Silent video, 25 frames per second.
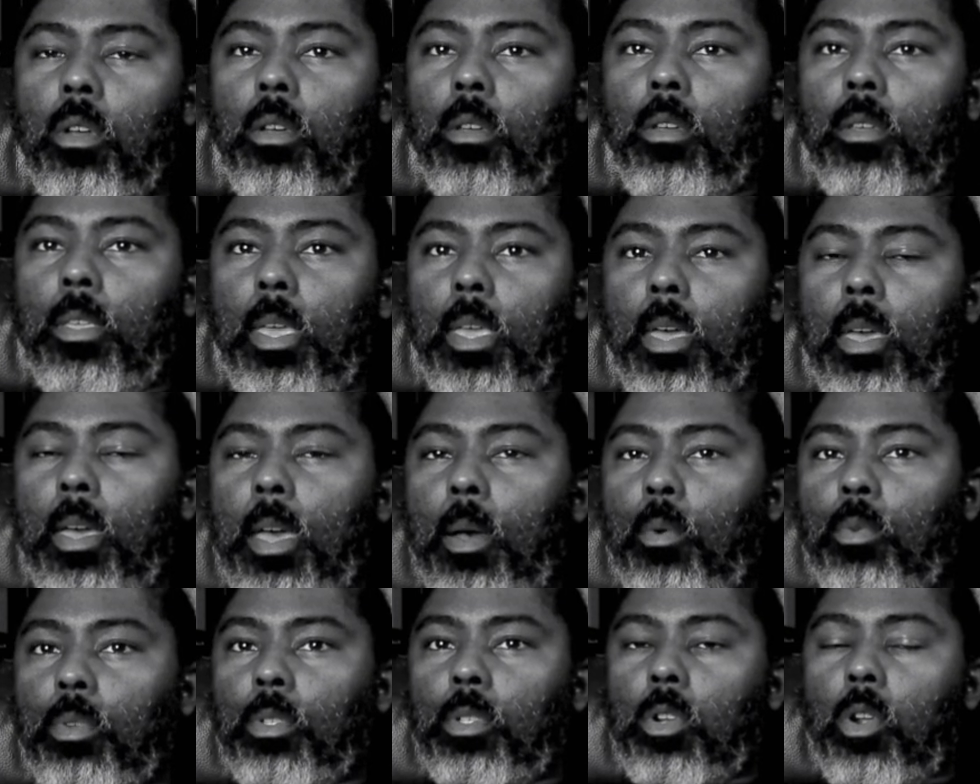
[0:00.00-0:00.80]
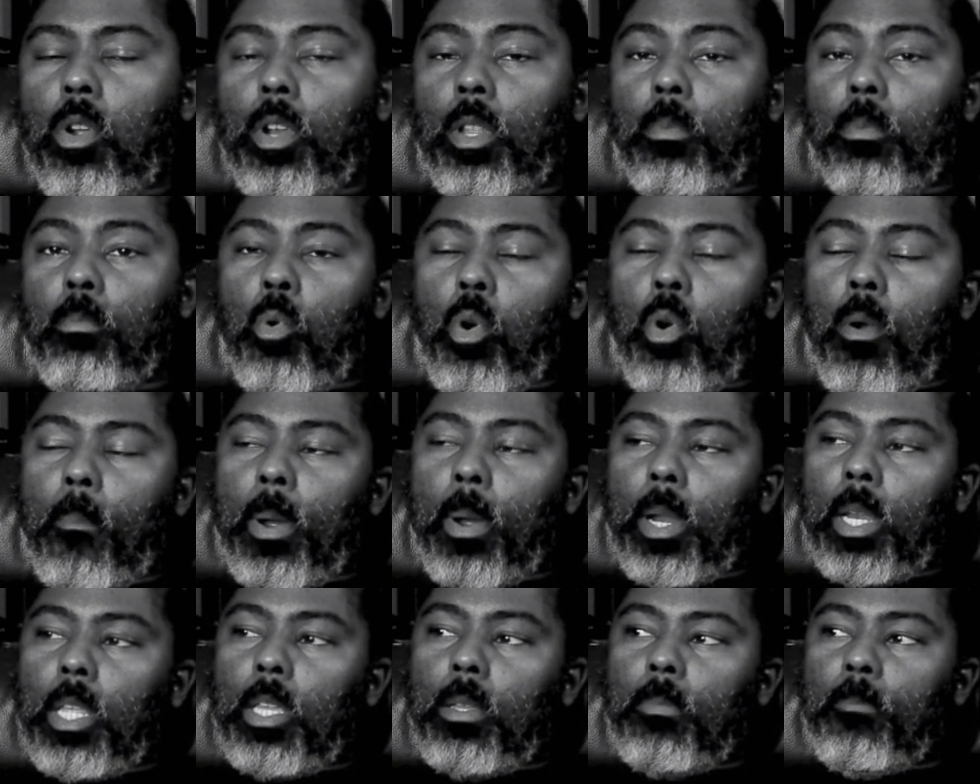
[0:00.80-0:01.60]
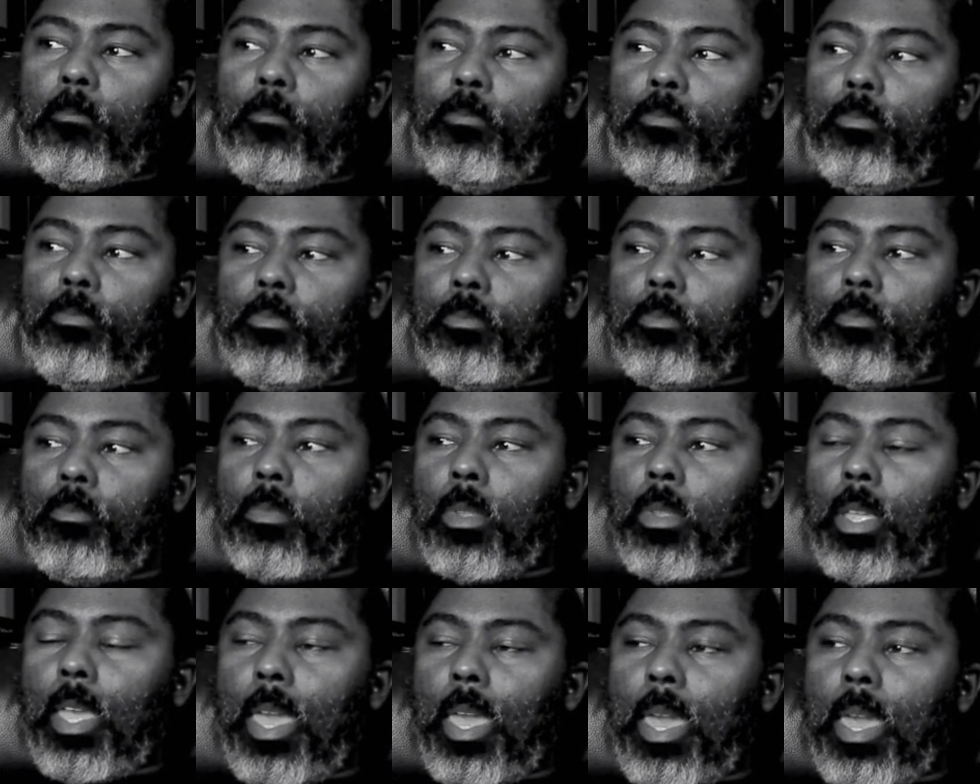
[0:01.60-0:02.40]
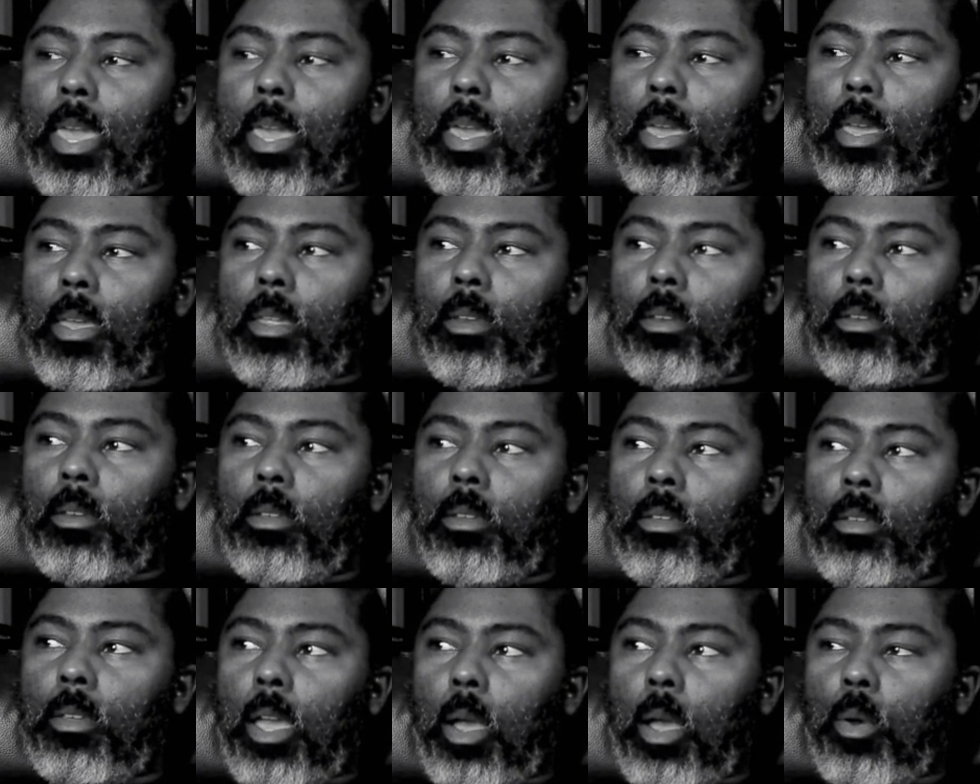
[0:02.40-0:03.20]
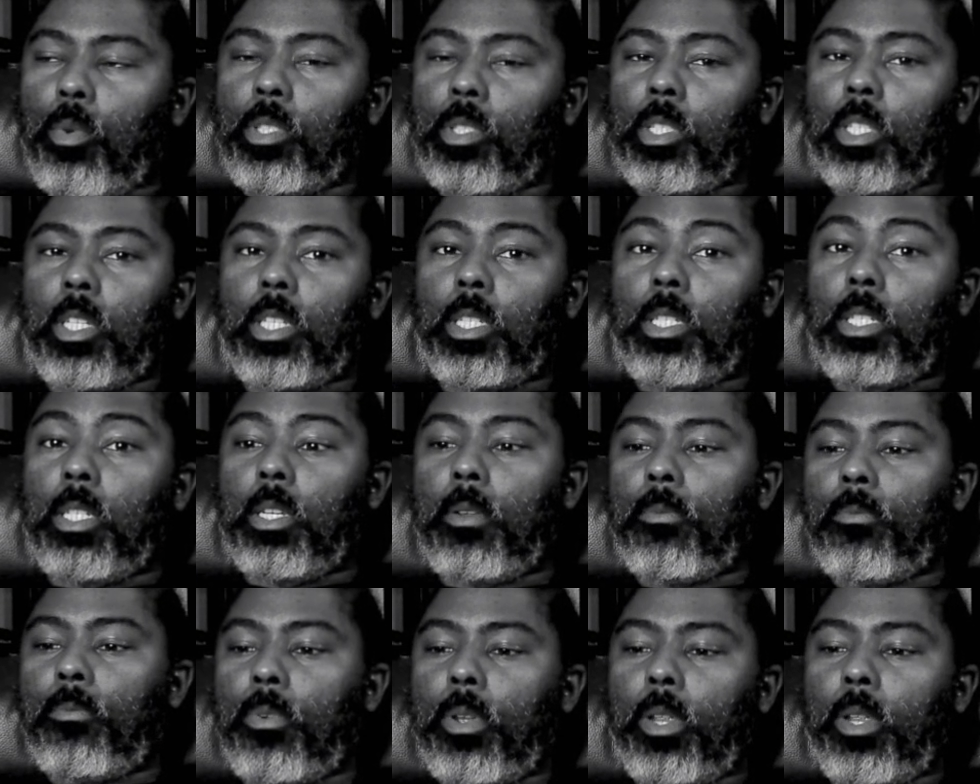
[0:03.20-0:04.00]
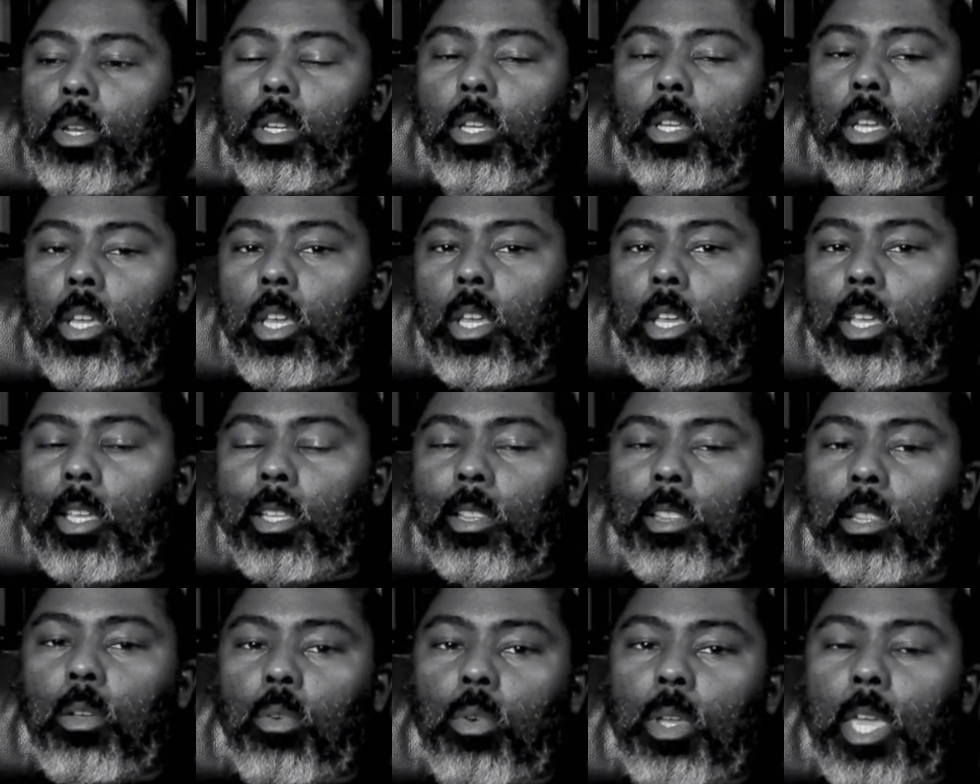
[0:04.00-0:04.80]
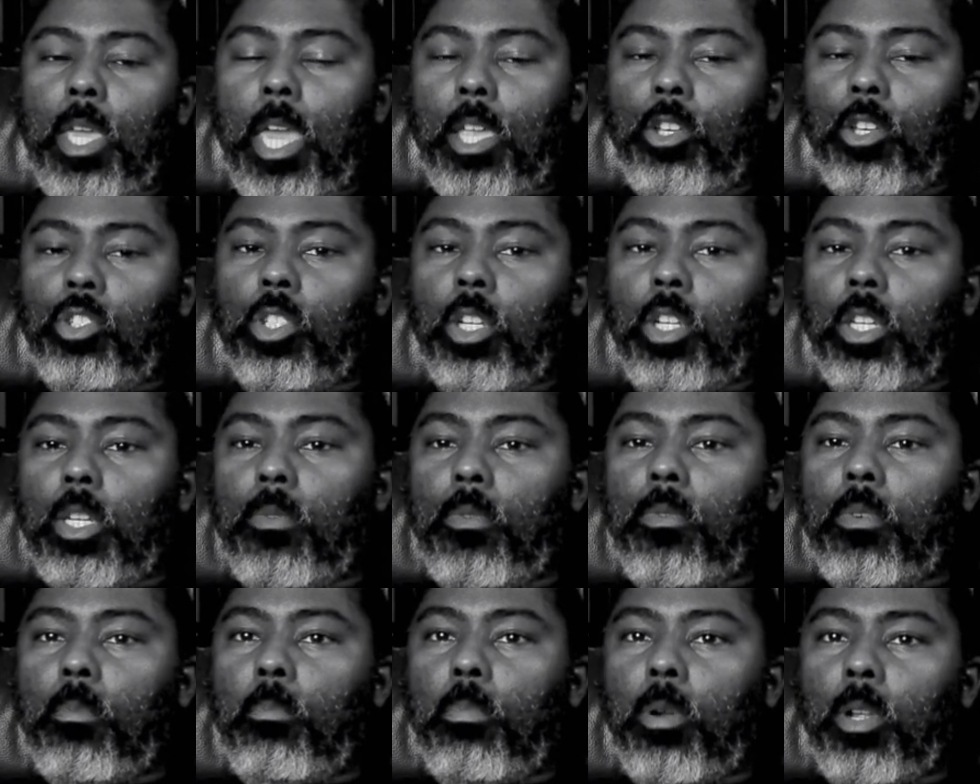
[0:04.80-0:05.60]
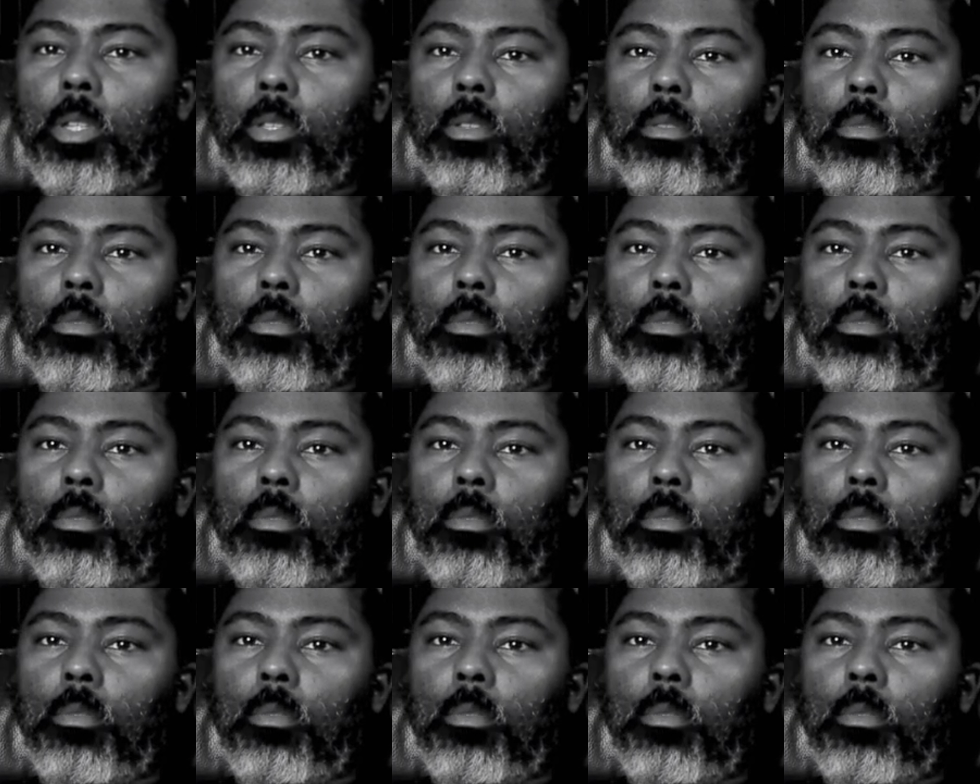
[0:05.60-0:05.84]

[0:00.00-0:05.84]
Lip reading: I was earning more money, and I was in a different location, a different part,